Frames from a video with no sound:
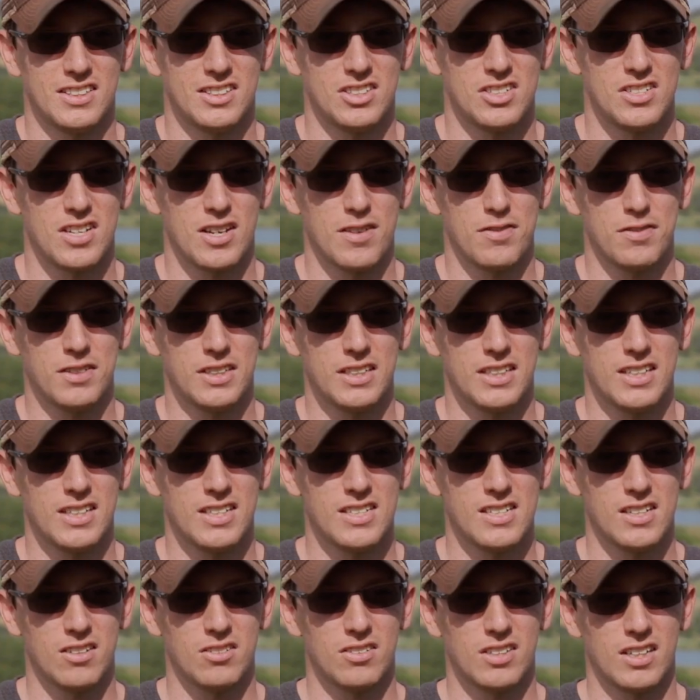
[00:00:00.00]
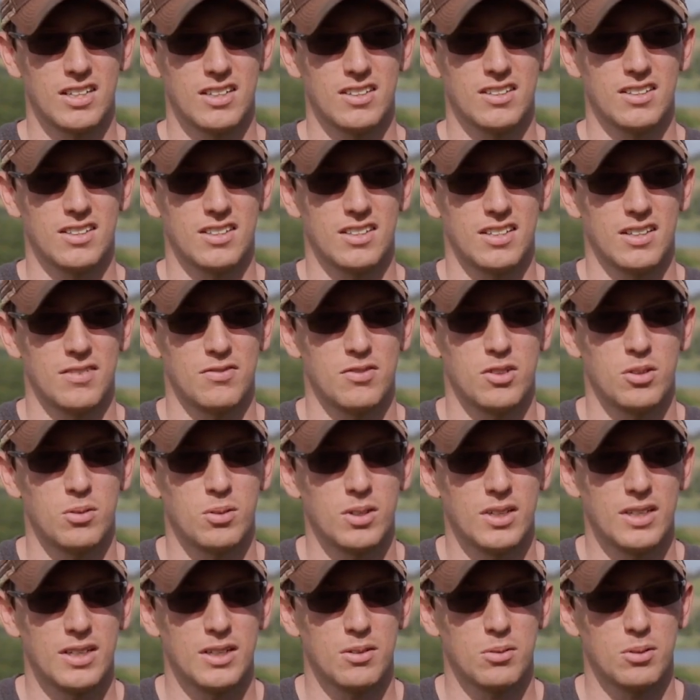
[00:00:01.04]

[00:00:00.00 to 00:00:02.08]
There's definitely kids out there that have no idea